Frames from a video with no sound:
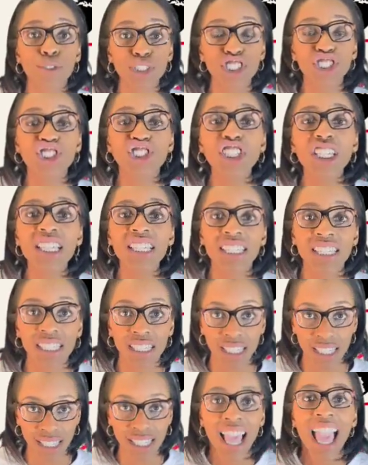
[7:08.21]
for
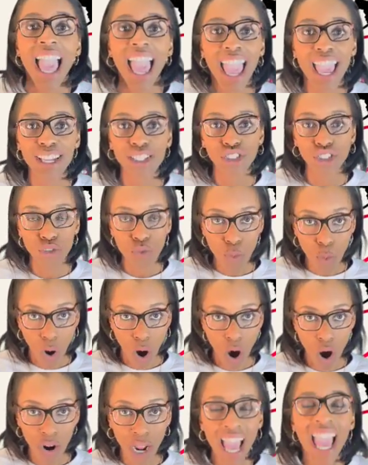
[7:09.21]
Jesus as you
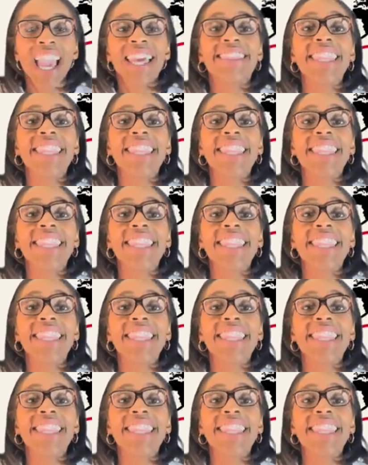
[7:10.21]
walk.